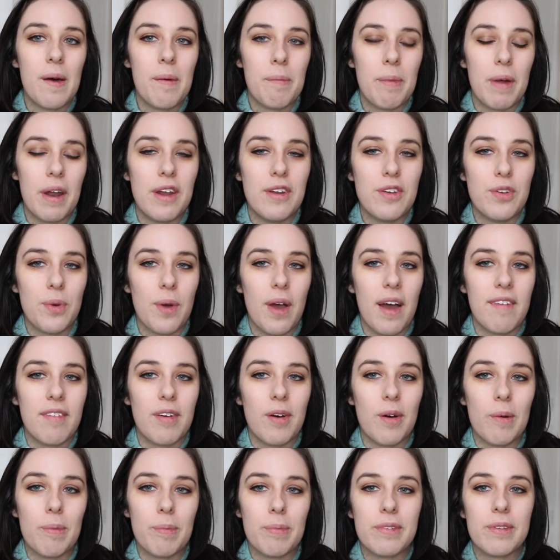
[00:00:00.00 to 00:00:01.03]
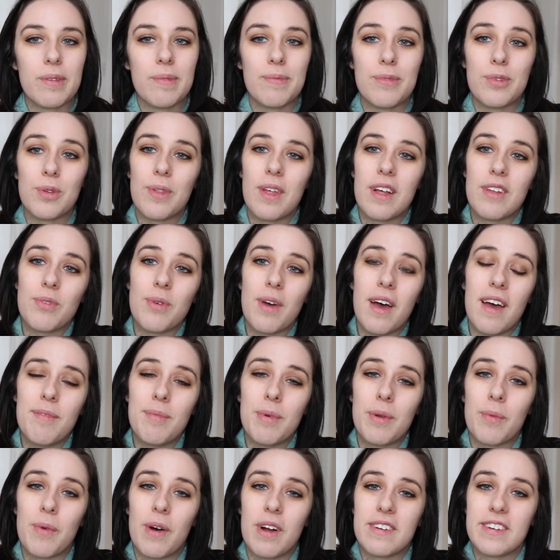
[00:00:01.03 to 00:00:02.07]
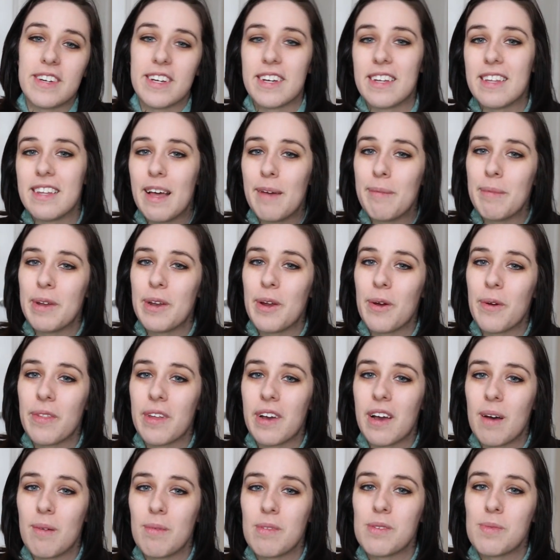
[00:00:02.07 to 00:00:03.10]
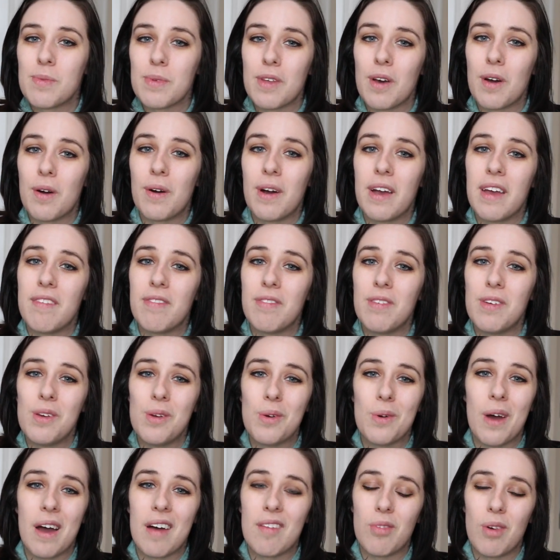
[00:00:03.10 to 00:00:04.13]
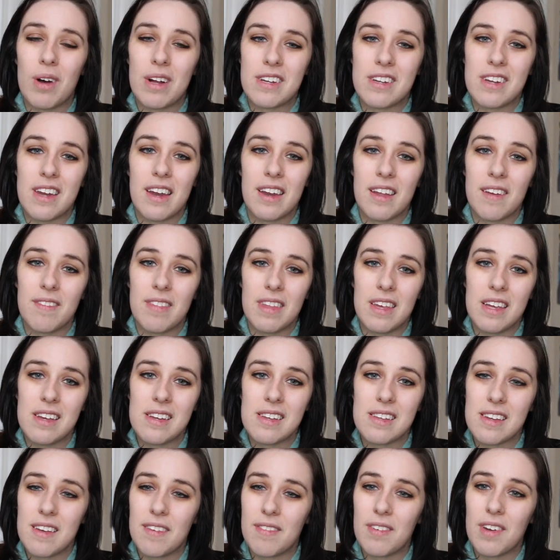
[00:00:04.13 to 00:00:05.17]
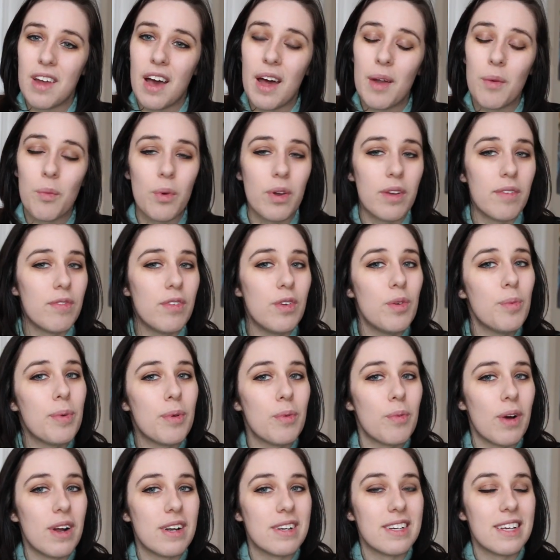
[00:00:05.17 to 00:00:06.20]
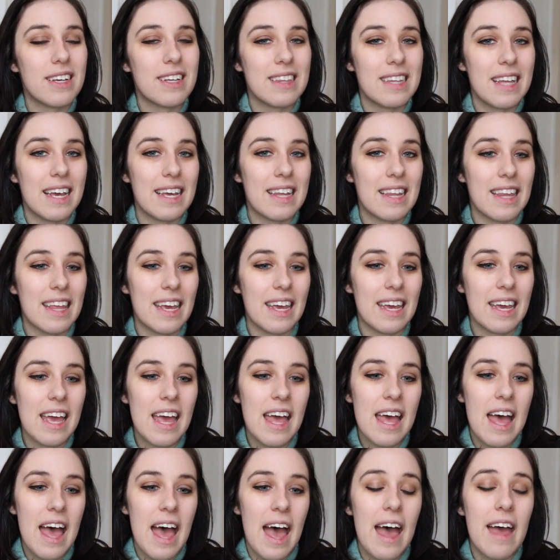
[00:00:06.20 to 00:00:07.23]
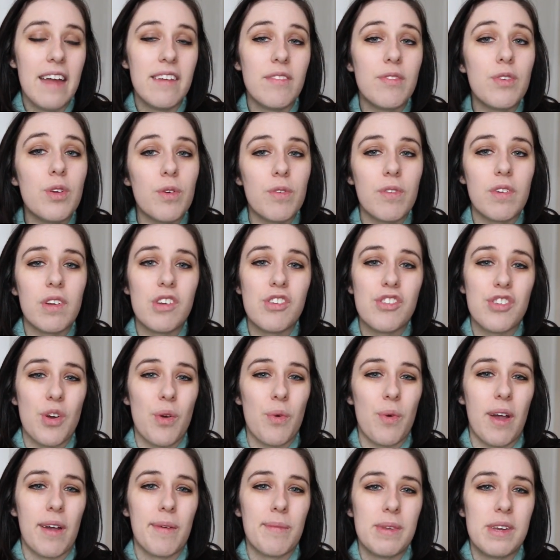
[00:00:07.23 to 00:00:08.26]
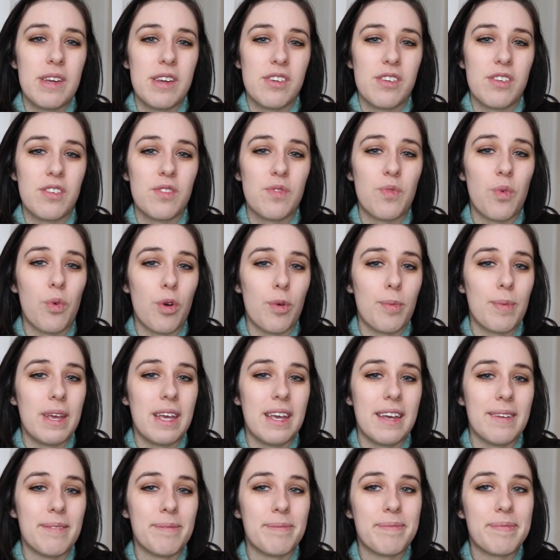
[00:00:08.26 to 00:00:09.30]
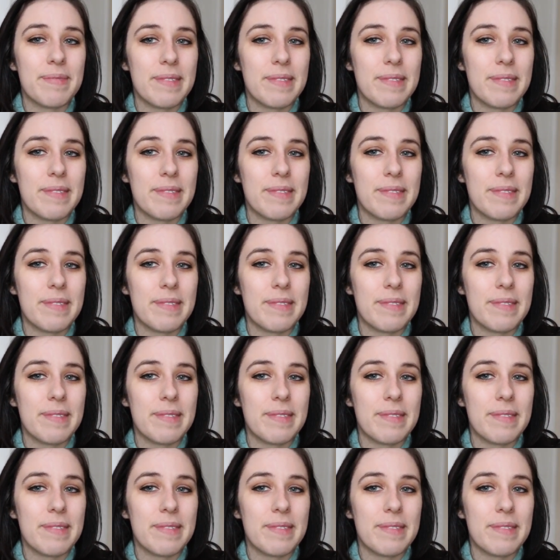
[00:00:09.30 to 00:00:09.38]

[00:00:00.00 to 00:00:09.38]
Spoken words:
but I do have hopes. So that's what I've been watching. Let me know in the comments below if you have watched any of these. If not, what have you been watching lately? And if you have any show recommendations for me,